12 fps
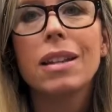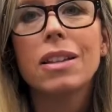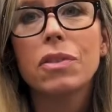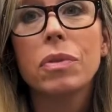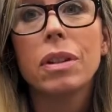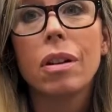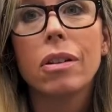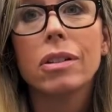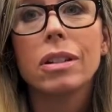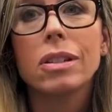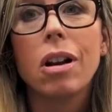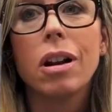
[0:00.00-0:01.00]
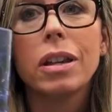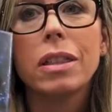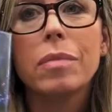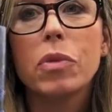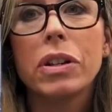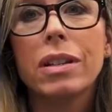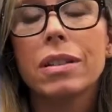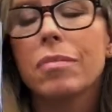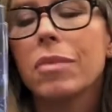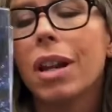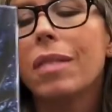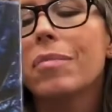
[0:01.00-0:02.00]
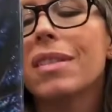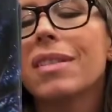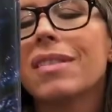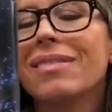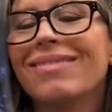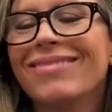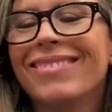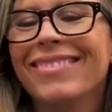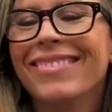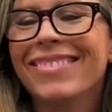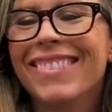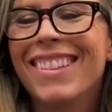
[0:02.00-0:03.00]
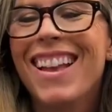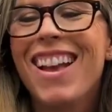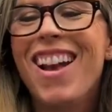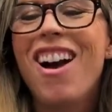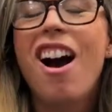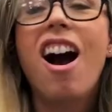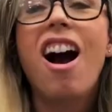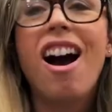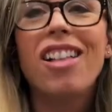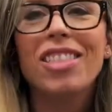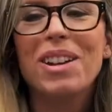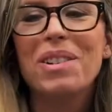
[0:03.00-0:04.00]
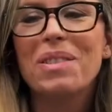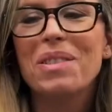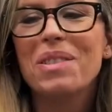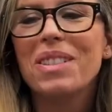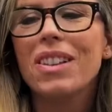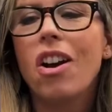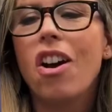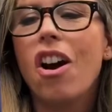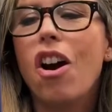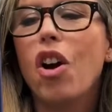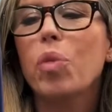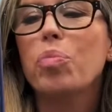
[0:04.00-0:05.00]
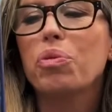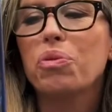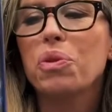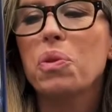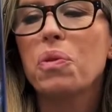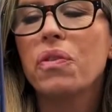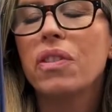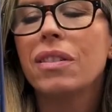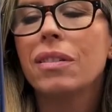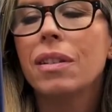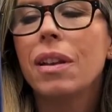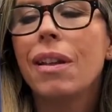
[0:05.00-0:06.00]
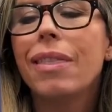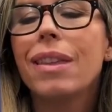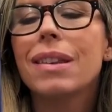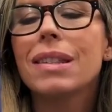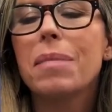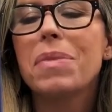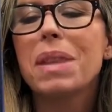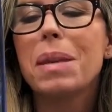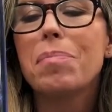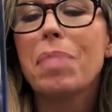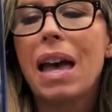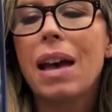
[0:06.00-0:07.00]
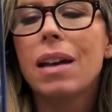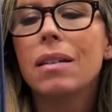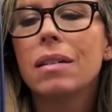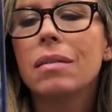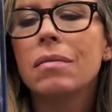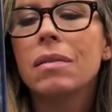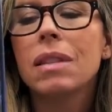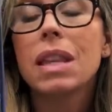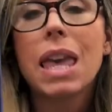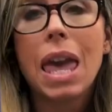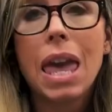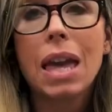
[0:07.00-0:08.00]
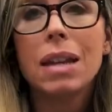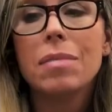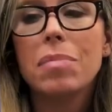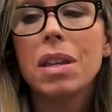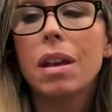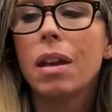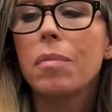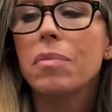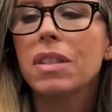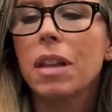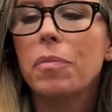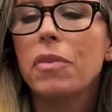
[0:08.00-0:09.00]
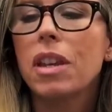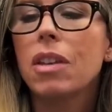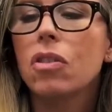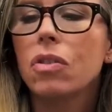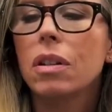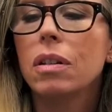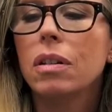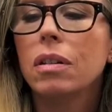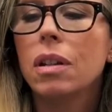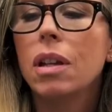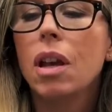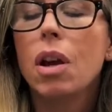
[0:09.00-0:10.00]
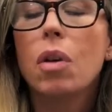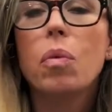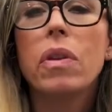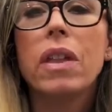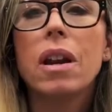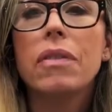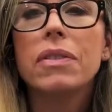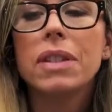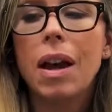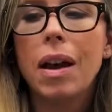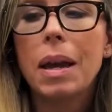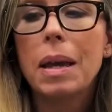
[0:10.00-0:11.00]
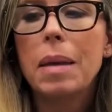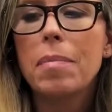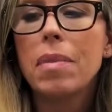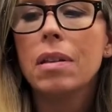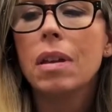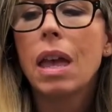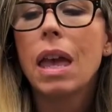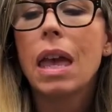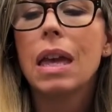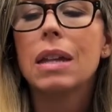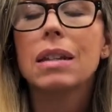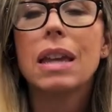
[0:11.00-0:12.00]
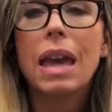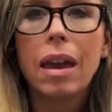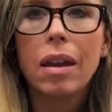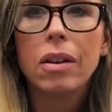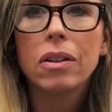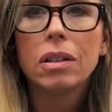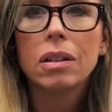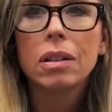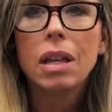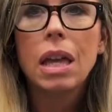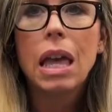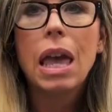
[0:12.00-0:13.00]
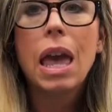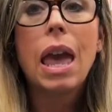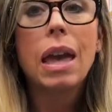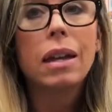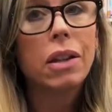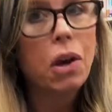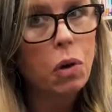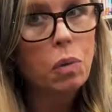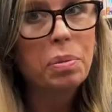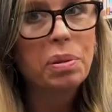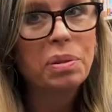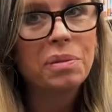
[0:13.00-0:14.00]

It's really hard to talk in the morning sometimes. Hollows are proof that something bad can become something good with enough time and care and hope.